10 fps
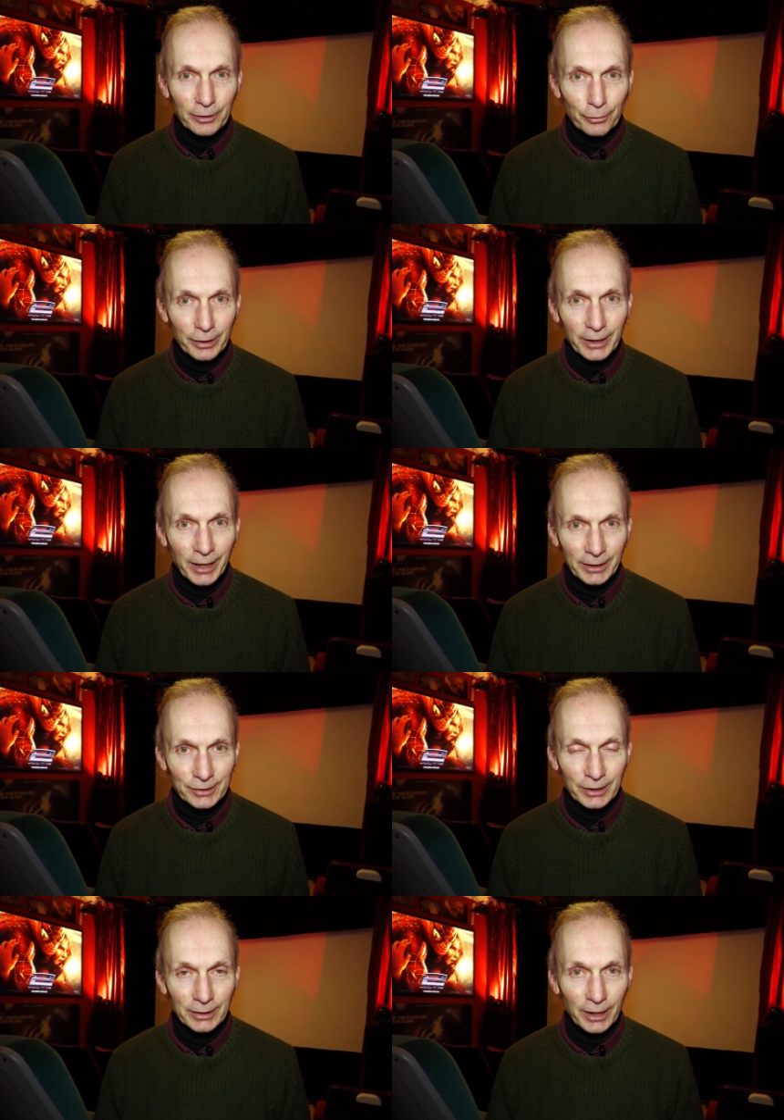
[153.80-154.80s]
great
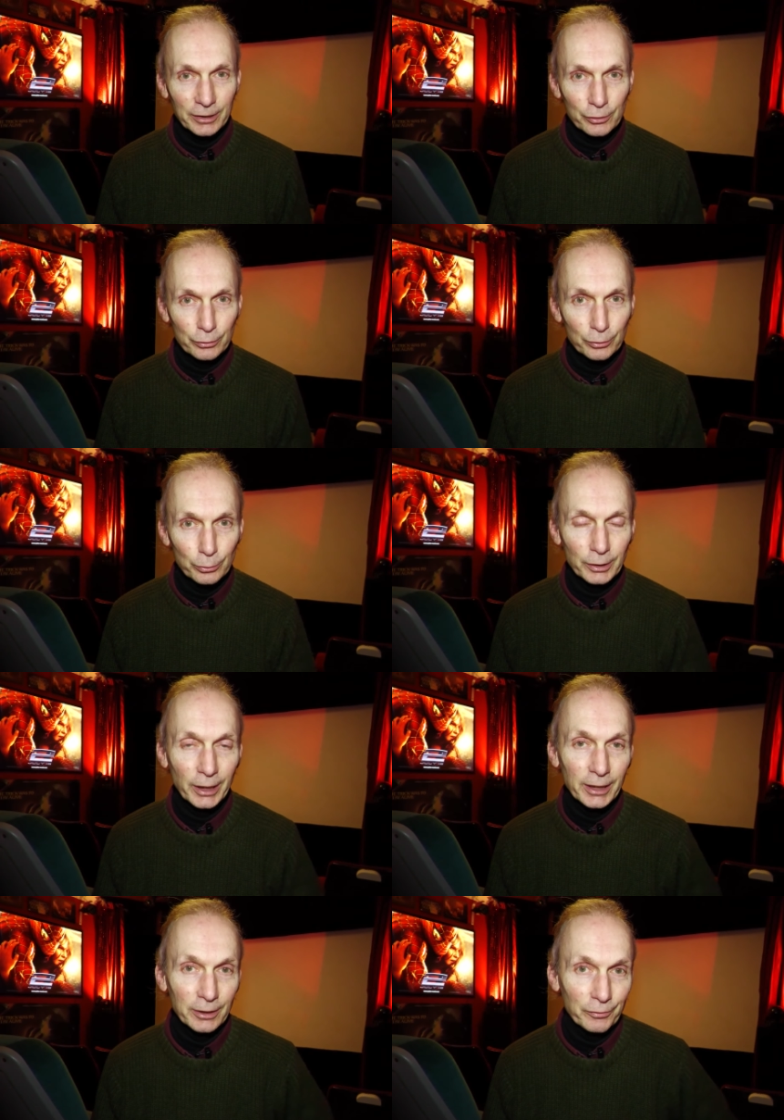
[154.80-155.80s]
acting, and you do
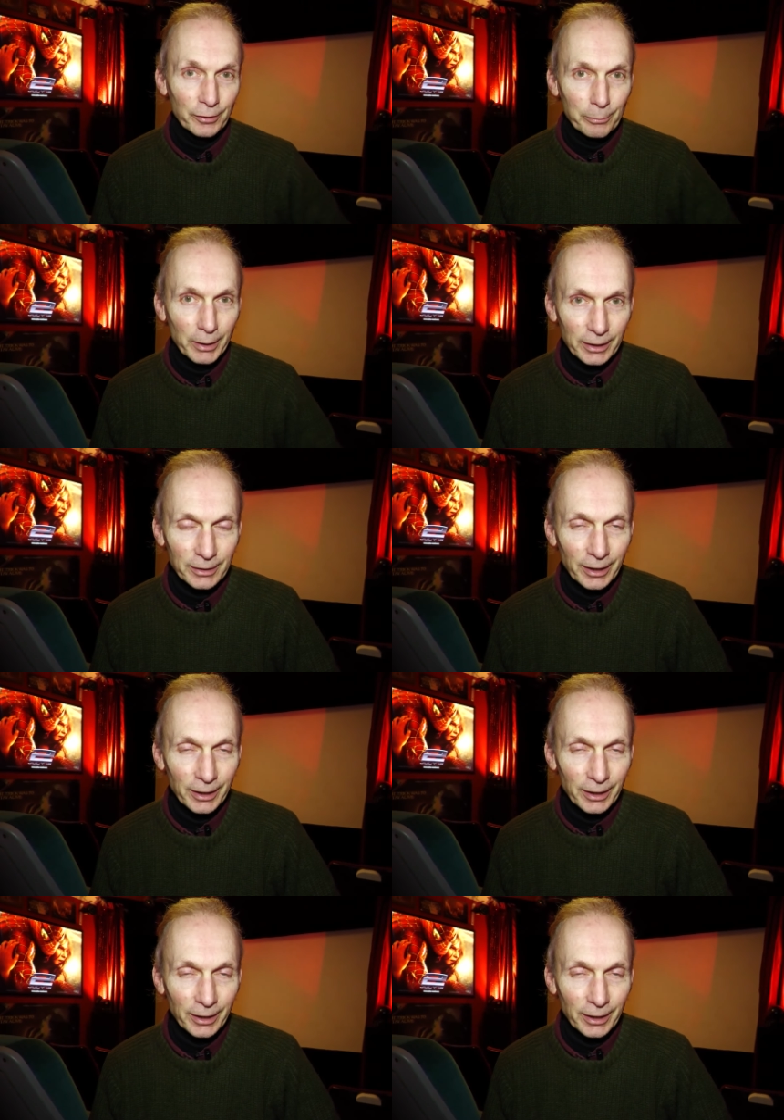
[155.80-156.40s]
care for the main